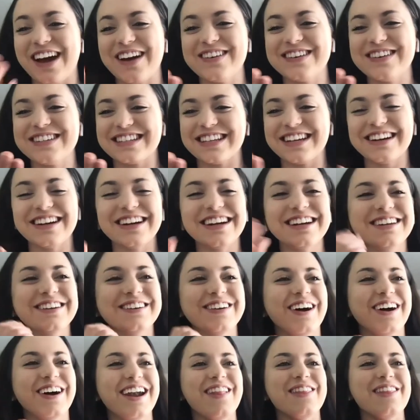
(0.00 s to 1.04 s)
I was hearing you
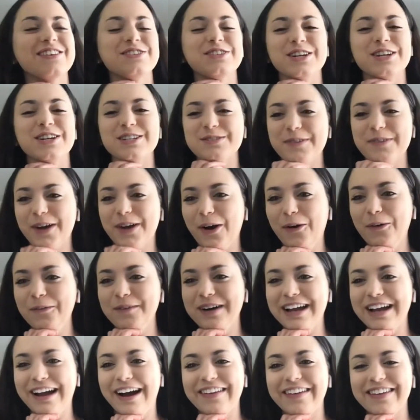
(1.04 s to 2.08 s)
go down the stairs, I'm like, oh
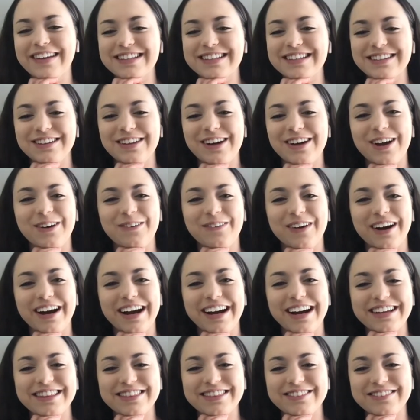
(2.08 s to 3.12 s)
my God, that's a lot of
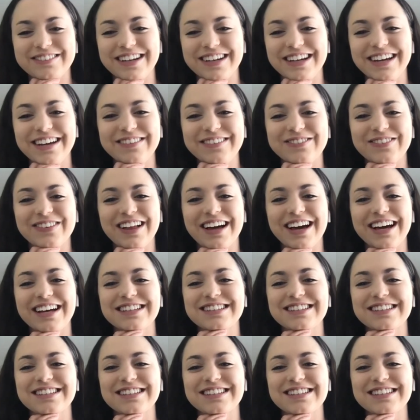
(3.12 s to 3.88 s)
work. Three flights.